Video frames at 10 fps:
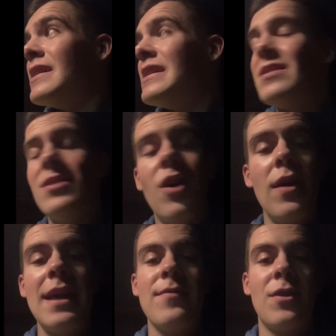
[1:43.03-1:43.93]
He's
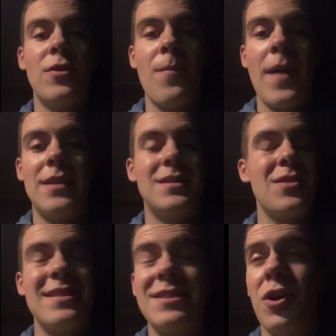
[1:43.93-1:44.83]
not even on the bench, so
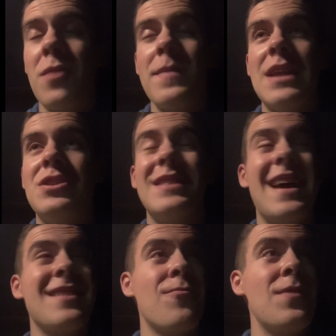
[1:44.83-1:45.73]
he's got to be injured.
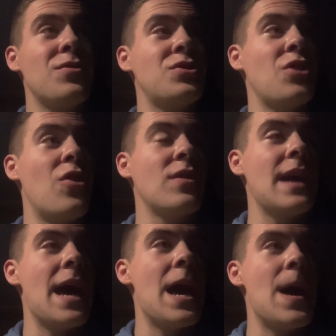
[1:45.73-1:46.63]
That's a real shock.
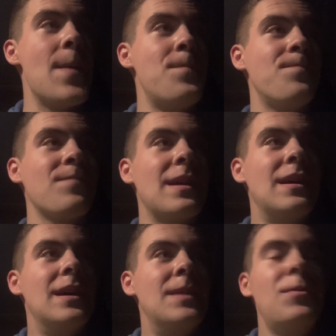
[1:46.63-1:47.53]

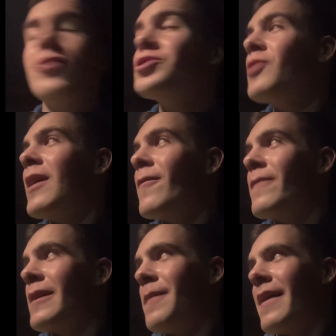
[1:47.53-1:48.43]
Not sure how I
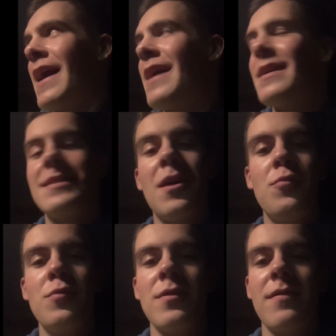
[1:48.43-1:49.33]
feel about that, because I
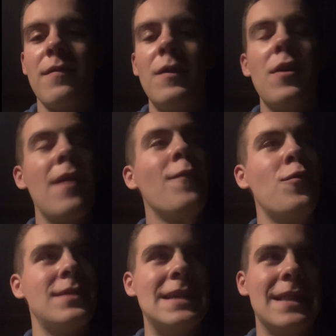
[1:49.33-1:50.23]
was looking
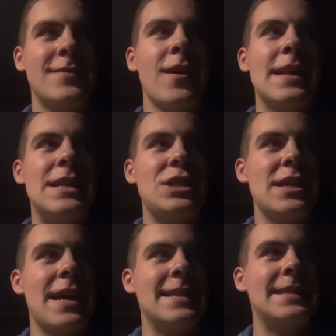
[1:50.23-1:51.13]
forward to seeing the cycling
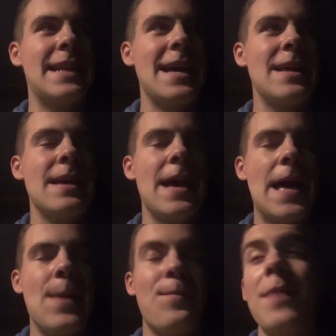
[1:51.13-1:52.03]
GK today.
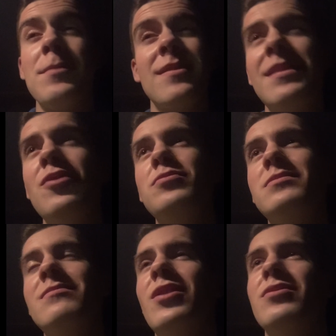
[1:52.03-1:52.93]
Bachmann's still
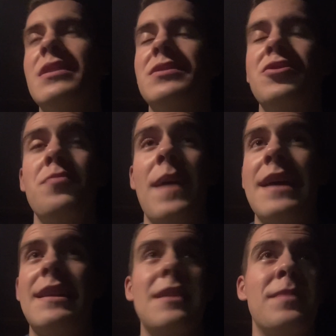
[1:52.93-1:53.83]
not done too
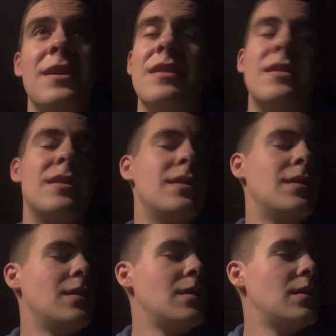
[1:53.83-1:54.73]
badly, but
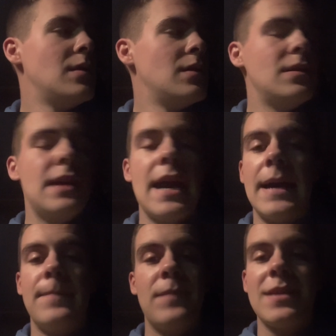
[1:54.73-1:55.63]

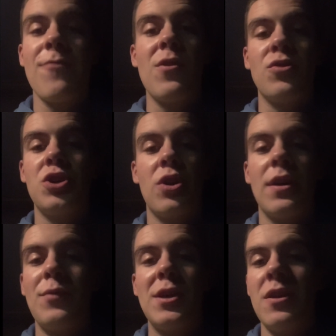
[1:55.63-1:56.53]
yeah, that's a real
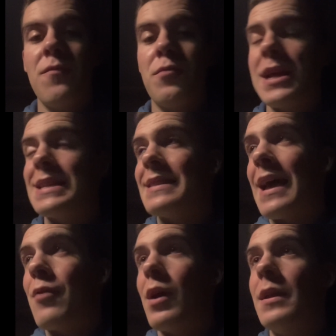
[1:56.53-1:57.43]
shocker. We couldn't have predicted that one.